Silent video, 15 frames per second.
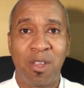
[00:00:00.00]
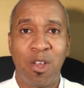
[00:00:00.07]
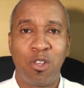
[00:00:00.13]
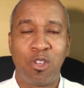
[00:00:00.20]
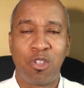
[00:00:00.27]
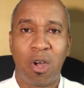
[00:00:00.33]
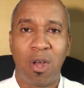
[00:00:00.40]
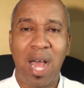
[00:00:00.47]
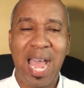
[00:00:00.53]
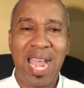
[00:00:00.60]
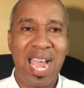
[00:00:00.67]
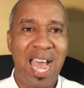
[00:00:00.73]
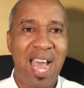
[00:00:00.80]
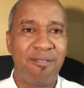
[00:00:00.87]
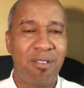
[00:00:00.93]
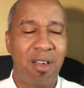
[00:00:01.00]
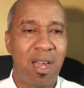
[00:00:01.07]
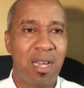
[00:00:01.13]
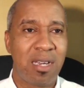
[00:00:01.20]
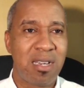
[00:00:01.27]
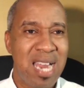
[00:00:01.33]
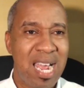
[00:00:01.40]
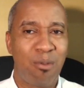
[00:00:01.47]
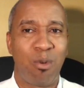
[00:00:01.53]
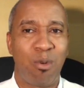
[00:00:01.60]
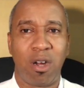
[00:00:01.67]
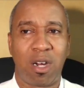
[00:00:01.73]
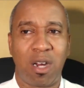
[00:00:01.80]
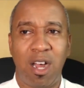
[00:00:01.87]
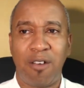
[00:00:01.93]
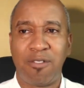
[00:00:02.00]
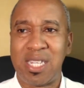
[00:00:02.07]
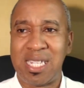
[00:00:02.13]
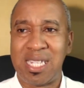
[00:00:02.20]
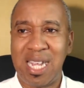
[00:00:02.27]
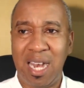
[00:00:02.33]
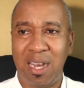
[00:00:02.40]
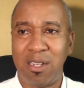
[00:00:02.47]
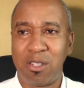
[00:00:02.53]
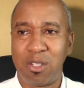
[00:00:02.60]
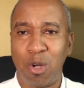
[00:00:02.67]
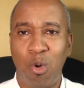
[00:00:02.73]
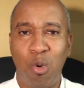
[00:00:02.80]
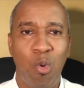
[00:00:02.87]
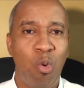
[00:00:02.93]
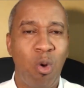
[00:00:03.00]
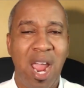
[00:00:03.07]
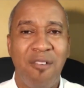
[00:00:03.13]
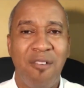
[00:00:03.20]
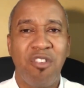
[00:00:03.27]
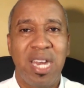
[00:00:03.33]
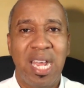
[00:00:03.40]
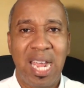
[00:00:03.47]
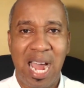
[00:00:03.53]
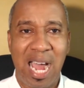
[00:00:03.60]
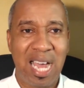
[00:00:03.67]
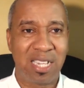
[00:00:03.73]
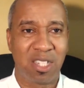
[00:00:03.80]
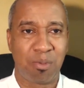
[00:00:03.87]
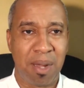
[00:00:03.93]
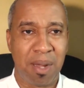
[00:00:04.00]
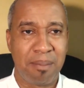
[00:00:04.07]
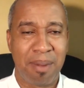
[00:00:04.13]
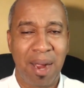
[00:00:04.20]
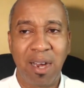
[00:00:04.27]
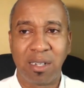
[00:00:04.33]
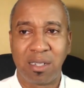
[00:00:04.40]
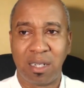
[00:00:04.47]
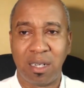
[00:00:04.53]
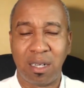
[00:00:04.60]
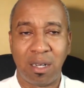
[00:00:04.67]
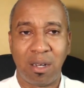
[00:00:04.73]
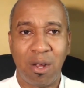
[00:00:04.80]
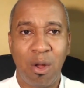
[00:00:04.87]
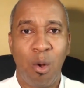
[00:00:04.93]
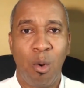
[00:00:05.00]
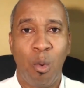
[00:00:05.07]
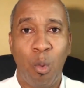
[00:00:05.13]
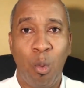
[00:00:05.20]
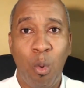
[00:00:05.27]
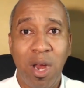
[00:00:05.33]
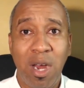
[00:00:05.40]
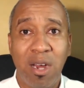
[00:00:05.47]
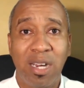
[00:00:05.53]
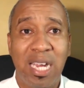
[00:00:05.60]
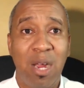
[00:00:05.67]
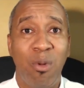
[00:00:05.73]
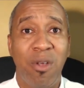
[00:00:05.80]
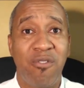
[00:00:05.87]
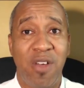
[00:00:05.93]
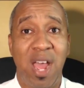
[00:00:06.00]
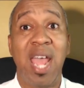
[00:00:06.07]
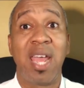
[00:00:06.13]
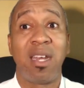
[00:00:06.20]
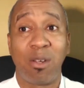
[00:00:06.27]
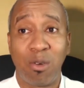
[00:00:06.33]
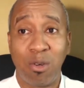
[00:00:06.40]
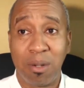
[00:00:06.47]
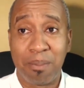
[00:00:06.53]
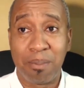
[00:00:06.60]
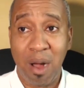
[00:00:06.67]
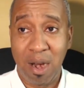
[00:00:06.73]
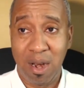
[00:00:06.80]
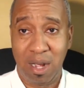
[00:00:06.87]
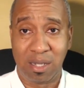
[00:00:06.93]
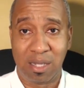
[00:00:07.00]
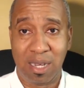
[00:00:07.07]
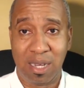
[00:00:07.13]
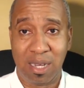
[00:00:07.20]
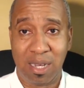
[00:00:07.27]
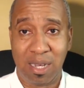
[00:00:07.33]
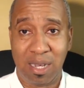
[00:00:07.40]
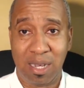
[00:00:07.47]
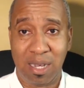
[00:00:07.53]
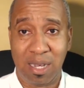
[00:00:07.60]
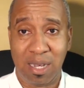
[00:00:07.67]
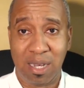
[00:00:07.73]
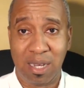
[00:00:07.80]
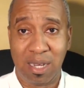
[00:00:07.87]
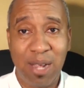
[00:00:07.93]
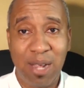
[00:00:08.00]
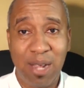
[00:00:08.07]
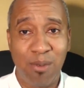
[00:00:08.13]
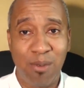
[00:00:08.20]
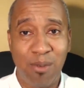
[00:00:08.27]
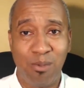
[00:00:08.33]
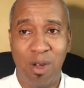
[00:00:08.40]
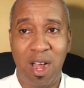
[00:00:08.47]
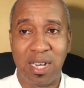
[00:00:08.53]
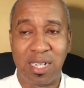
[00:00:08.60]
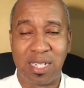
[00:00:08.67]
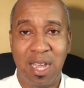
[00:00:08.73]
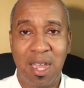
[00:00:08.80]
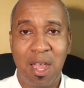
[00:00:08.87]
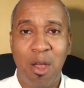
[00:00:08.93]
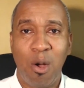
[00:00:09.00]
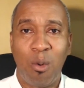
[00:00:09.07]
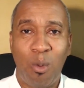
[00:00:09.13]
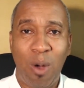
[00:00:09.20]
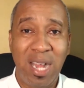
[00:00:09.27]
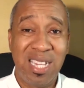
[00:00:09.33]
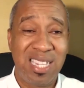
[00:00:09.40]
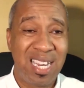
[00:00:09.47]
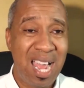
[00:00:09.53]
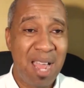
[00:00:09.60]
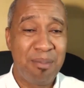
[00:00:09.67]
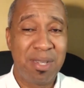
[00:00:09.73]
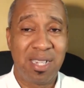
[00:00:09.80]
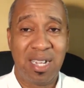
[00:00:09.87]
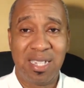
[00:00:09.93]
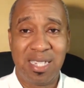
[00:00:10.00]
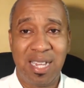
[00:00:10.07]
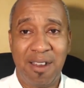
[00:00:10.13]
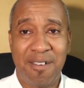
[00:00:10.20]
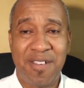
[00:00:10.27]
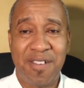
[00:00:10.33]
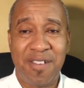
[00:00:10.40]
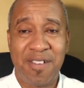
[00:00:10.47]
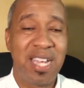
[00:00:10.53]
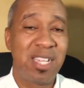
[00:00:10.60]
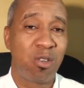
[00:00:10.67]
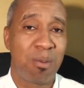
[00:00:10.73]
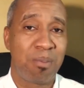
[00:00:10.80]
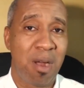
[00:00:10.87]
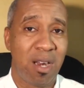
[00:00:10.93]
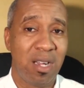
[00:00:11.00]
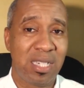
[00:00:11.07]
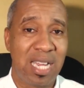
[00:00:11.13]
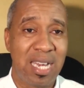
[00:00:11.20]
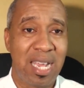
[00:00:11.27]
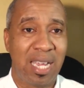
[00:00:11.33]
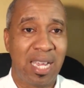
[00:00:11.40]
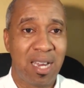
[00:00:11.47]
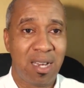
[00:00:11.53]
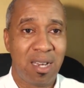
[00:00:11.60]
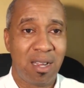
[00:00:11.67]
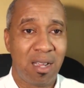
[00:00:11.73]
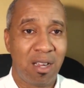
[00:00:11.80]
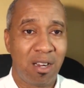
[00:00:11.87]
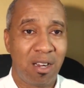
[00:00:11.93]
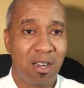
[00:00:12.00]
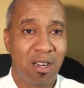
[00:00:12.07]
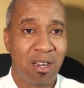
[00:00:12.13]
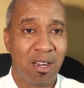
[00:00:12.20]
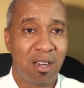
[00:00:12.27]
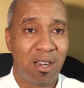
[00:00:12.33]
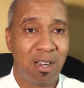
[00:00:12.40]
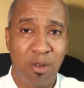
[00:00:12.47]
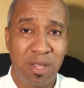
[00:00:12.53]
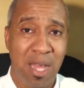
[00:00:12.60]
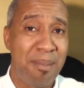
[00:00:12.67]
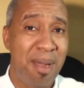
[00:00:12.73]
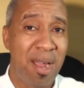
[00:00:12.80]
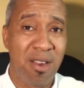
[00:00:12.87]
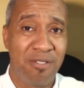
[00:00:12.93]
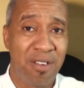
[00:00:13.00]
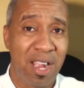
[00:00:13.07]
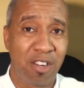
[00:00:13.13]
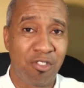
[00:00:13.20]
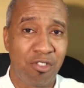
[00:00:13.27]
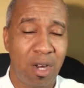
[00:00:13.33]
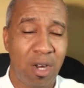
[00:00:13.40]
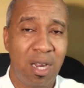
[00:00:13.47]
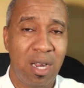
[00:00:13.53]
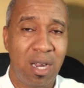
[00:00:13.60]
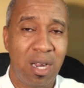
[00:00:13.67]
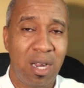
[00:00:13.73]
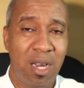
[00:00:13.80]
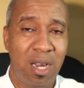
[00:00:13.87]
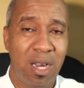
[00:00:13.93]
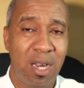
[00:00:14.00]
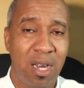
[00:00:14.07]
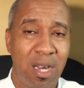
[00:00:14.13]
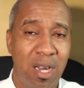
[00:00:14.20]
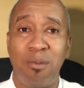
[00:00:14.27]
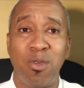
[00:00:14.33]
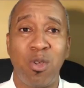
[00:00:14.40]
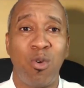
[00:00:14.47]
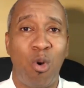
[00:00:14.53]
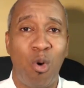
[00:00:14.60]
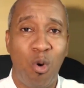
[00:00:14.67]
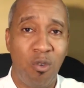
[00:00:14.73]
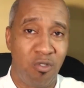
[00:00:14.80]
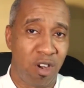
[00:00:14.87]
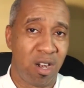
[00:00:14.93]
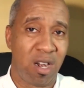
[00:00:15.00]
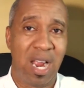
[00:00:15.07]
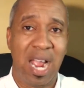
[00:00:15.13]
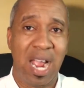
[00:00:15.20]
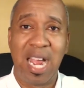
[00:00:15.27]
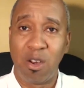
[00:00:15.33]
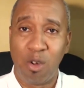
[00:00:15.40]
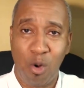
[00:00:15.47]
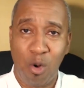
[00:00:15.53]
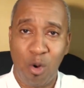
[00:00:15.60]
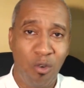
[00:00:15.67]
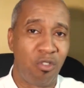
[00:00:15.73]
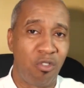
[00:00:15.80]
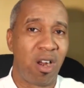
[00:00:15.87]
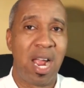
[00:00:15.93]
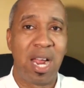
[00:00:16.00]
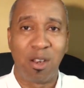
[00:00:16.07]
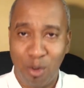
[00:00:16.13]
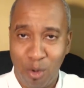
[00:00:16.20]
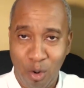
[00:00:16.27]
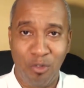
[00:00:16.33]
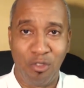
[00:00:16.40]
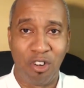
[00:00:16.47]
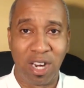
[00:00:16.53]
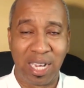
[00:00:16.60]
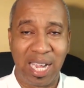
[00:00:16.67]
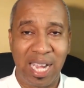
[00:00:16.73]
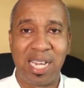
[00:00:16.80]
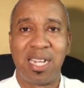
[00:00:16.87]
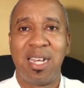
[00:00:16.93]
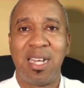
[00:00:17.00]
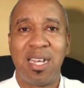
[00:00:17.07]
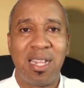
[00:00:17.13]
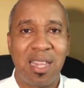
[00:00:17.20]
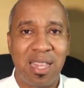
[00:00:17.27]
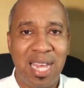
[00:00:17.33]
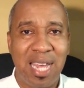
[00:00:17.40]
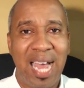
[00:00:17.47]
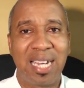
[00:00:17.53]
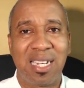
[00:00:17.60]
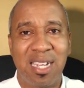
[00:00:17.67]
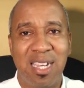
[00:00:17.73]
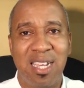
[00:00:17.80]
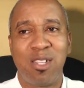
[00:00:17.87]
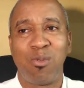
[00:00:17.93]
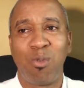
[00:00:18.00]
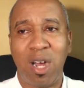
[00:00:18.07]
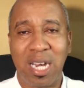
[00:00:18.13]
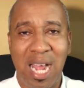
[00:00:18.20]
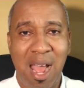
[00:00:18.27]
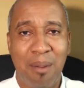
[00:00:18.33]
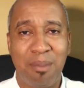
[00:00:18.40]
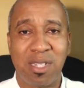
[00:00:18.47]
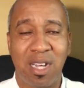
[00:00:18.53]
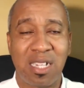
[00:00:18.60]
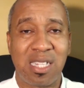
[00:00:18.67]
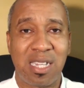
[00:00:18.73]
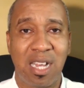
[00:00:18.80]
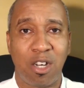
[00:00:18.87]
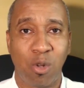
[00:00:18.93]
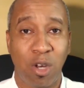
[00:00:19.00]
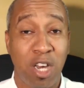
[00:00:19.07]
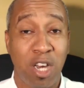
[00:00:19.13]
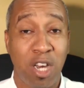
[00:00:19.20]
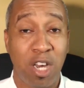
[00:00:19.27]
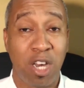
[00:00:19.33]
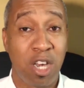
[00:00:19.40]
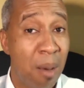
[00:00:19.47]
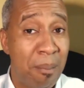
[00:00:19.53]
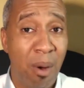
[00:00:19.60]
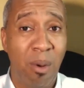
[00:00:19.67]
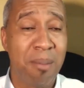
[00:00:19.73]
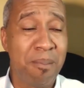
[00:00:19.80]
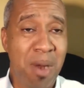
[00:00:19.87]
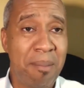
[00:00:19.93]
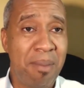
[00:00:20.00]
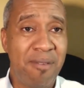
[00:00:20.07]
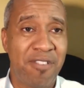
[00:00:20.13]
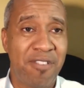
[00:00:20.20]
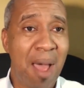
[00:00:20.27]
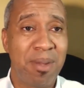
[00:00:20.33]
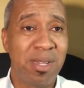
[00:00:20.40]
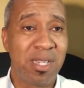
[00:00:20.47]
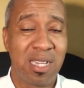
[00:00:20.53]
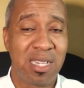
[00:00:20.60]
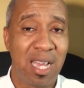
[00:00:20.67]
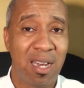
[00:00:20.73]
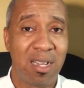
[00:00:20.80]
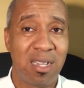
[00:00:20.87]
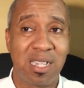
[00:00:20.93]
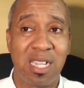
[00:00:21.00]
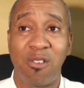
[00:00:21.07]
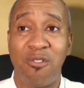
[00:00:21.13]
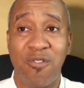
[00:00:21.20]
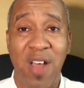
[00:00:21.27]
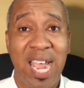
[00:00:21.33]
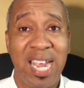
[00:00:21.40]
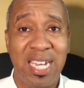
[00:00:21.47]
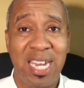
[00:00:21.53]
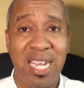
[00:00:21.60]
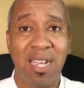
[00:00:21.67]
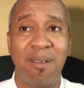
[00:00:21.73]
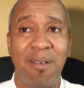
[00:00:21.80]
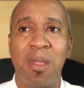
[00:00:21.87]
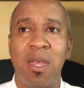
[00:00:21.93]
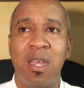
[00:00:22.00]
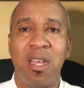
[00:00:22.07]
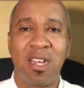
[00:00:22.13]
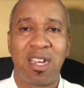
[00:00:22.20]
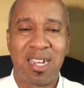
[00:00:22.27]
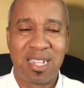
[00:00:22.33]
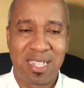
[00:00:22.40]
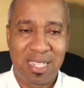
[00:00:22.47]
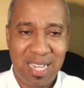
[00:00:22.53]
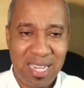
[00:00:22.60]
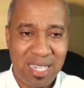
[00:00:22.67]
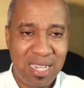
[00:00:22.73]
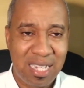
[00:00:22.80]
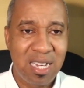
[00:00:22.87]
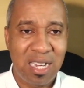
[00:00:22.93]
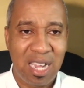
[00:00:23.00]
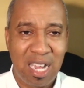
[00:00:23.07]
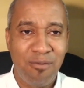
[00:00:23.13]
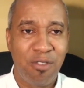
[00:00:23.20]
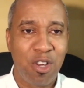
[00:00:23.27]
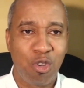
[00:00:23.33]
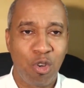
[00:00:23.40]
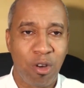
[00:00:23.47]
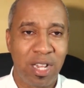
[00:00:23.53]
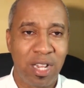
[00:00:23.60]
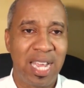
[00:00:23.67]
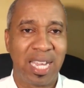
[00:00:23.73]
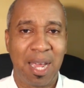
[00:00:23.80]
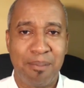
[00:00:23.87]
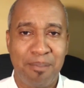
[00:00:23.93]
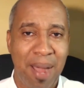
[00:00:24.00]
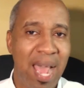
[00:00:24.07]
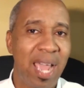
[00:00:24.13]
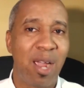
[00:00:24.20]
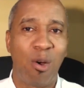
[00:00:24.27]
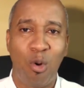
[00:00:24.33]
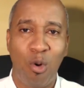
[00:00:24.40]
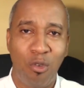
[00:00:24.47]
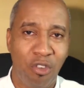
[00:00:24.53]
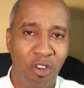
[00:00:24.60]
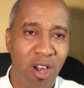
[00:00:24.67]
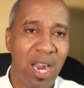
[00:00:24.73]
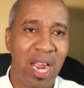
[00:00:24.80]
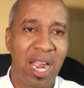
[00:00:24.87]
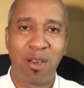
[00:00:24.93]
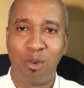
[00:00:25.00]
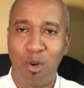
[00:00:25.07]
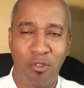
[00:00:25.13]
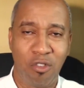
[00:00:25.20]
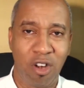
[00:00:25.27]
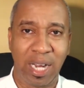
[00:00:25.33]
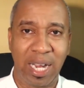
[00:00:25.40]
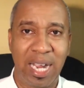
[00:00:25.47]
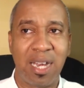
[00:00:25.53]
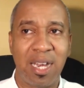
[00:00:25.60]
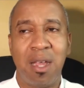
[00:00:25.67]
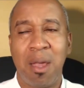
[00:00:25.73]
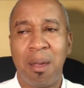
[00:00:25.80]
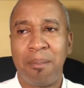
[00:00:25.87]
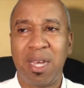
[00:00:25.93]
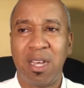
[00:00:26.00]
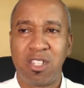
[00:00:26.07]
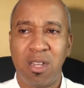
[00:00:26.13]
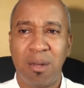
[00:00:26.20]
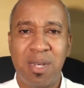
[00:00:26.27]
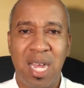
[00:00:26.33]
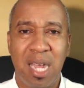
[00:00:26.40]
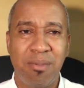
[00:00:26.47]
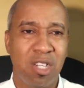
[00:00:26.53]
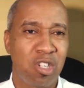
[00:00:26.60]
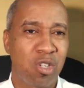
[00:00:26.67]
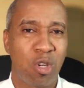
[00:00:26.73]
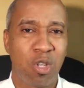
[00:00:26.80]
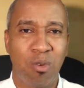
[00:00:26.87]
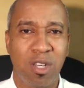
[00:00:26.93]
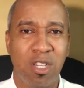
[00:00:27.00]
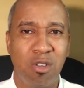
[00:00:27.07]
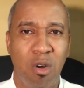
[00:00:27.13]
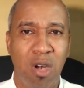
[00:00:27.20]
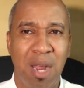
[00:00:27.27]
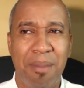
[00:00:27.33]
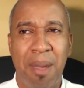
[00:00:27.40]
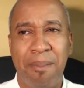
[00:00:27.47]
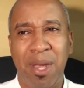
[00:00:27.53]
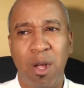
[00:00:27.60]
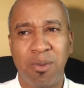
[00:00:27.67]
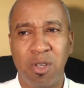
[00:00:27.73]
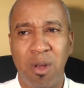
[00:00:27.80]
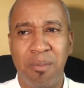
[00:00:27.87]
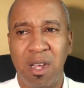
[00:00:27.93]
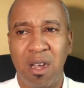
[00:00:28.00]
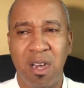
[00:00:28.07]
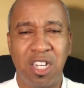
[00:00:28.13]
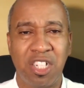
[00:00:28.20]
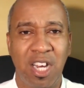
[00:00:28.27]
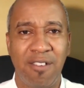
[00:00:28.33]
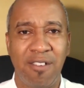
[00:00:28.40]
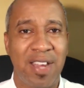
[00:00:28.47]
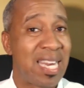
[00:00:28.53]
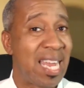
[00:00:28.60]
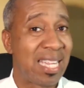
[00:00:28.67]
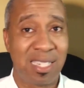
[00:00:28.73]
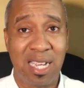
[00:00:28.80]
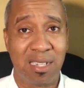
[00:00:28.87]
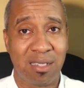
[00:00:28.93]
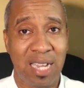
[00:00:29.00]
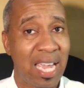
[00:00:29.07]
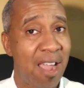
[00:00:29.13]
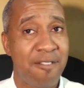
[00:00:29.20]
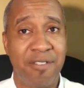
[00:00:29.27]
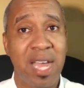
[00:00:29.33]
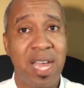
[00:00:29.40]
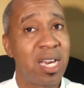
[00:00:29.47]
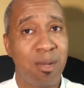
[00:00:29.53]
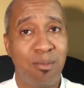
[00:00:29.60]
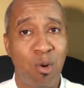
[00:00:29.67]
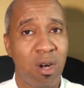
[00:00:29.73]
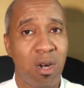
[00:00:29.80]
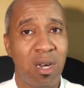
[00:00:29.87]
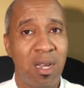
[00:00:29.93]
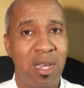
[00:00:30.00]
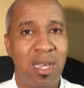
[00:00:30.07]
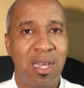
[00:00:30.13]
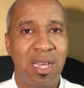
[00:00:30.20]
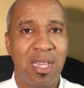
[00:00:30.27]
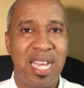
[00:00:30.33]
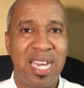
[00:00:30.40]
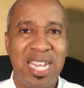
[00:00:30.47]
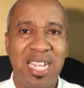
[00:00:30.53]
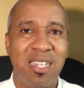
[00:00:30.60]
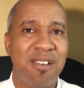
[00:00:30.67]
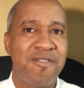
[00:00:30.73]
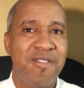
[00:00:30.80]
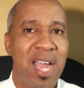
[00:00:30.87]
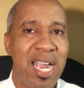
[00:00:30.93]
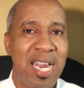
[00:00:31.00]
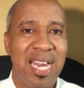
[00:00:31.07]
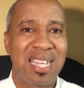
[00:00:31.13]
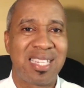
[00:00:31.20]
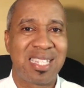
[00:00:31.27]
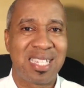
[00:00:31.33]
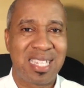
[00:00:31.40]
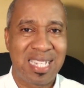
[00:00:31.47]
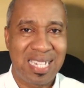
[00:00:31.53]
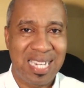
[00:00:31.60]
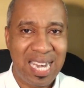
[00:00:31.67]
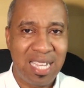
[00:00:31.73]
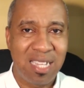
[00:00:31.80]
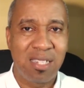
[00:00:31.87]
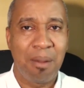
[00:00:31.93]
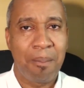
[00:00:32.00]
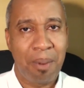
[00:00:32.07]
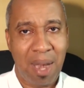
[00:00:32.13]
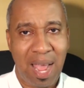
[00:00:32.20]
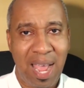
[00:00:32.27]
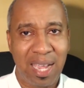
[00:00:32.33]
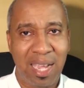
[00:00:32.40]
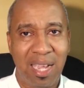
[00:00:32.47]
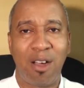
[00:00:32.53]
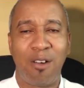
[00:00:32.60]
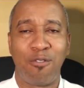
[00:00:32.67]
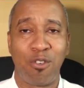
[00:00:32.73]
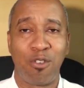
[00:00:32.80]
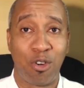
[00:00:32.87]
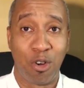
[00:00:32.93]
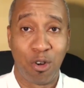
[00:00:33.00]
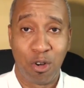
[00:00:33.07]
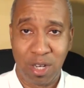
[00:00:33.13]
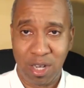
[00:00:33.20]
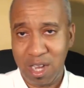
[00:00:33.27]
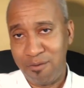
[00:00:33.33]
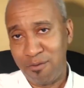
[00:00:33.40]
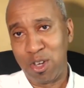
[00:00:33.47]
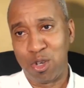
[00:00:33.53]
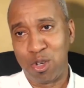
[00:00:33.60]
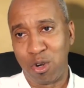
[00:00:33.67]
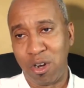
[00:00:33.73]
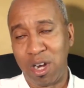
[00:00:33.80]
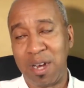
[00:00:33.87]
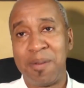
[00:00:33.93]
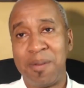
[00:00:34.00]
So I have a network of sellers who every day ask me, Barrington, where can we find good products? That's all they want. Once an Amazon seller finds good products and they can set up an exclusive with a manufacturer, they'll buy from you over and over and over again. That is what Amazon sellers want. The number one problem for Amazon sellers is finding consistent inventory that they can buy over and over again. Because sometimes they just go to a store, they may pick up something on the shelf and that's it. They can't find any more. They need to find a steady supply of good inventory.